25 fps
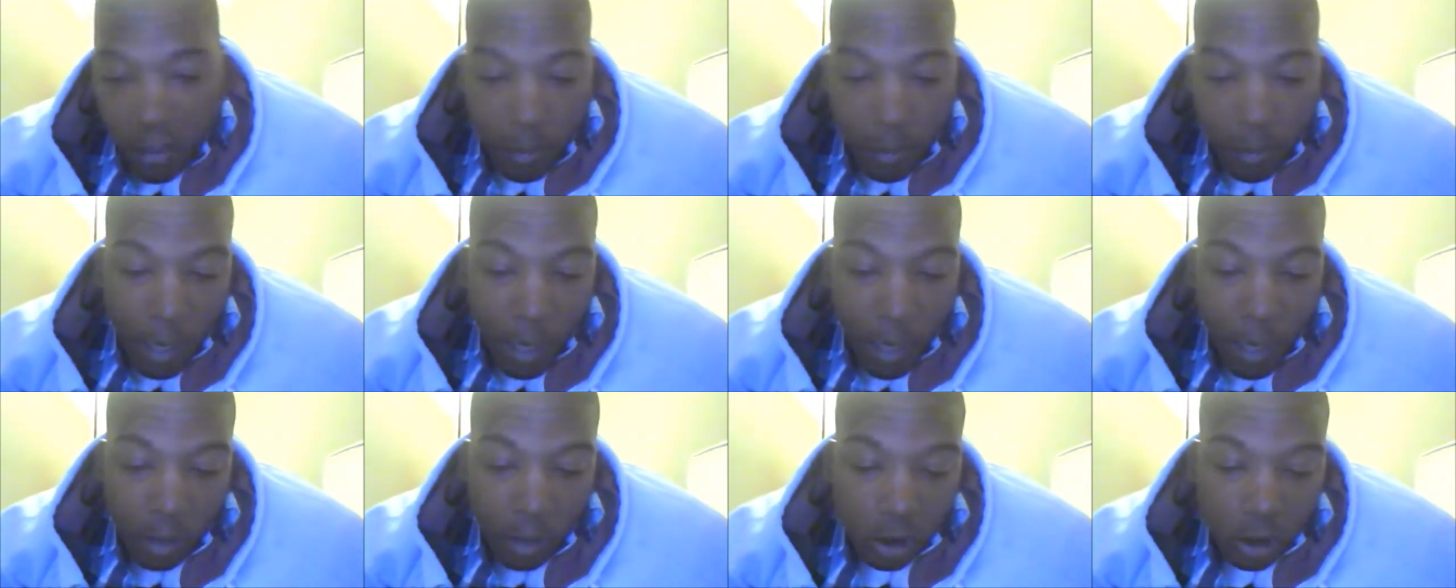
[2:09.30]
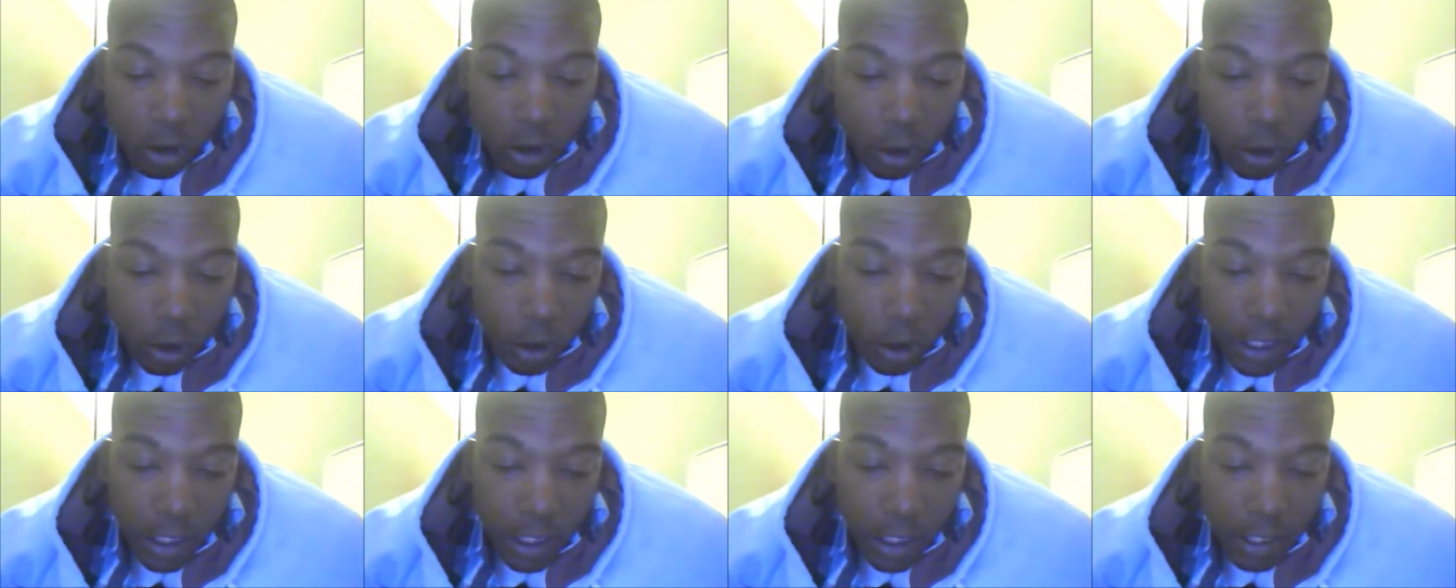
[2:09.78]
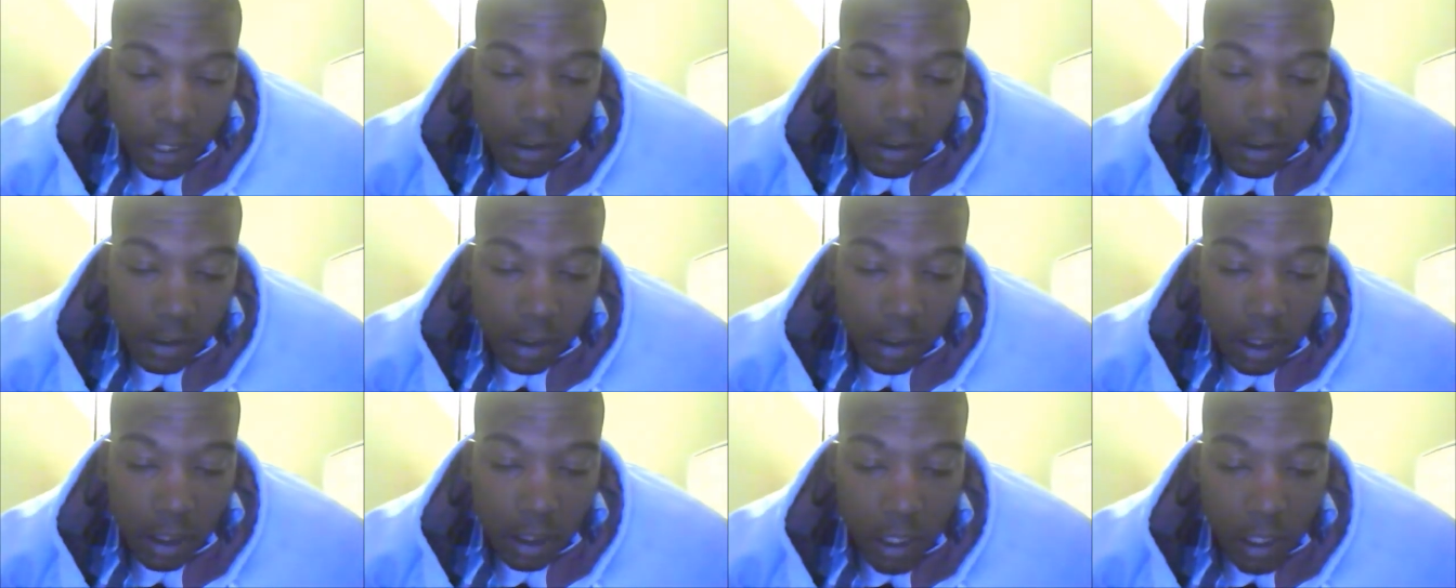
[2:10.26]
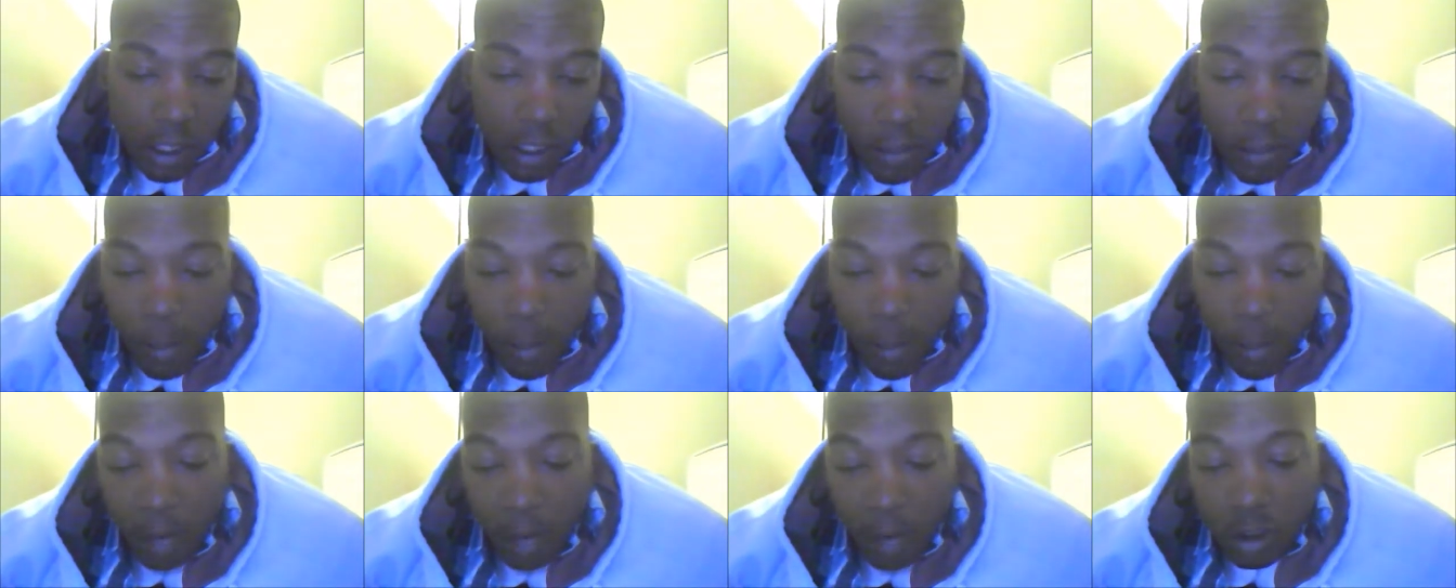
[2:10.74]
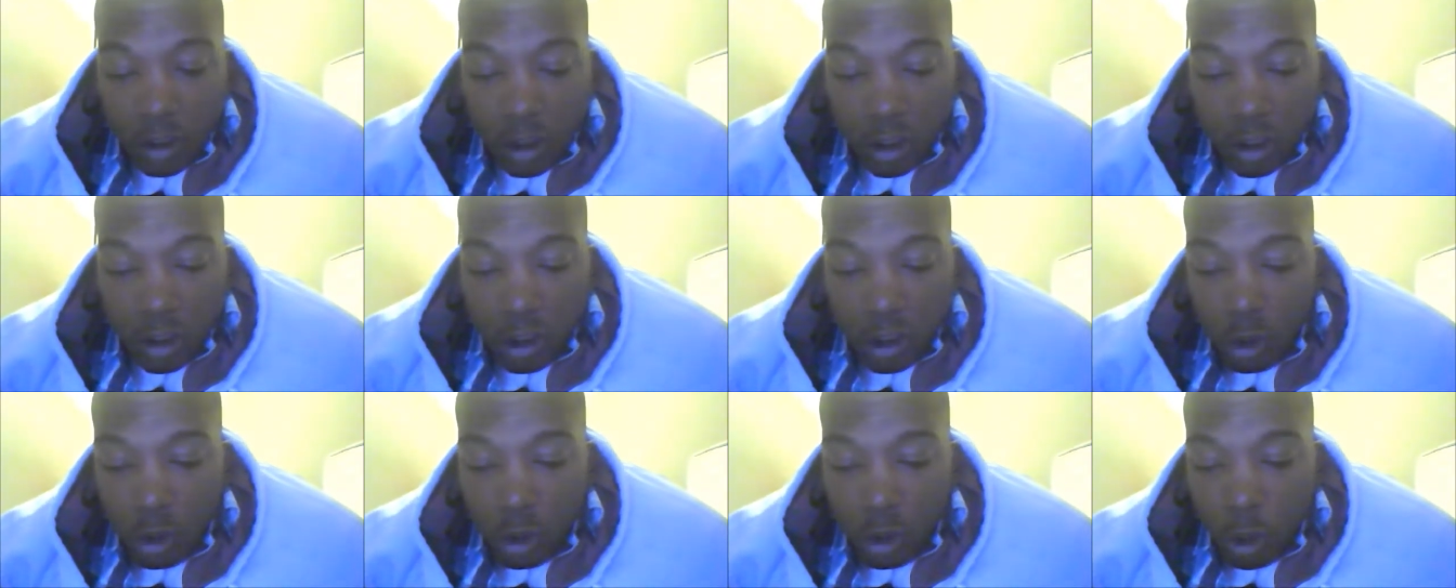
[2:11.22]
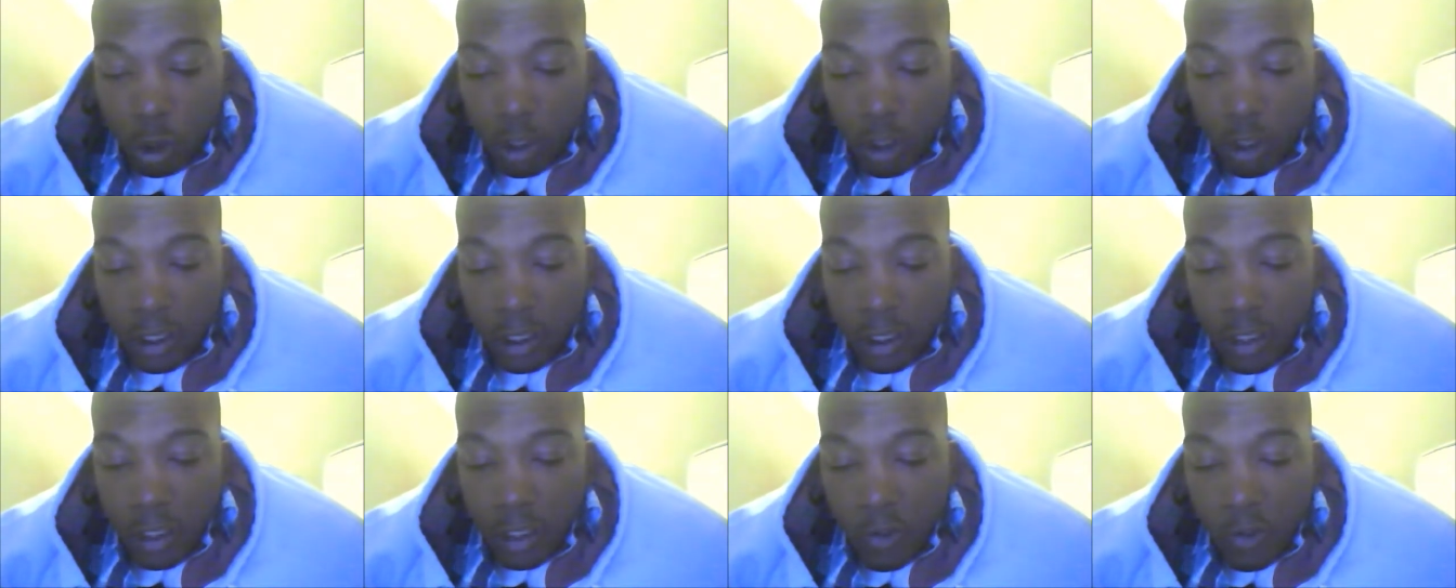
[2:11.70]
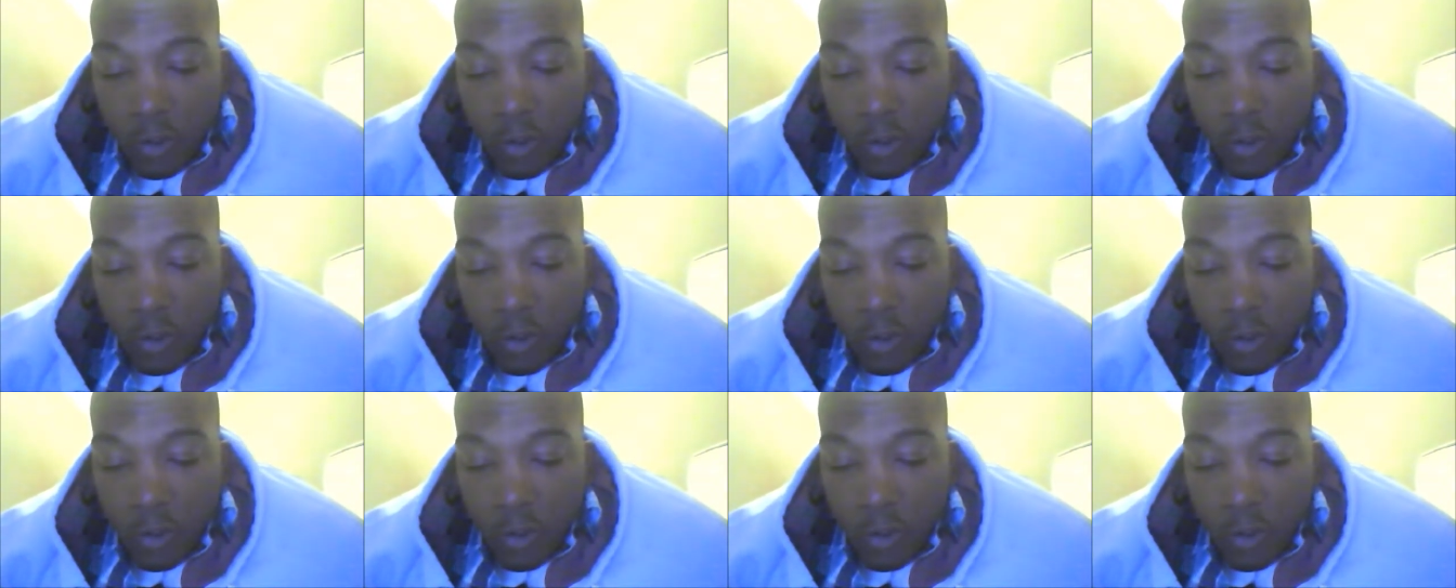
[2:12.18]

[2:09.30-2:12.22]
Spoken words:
power to create, the power to destroy,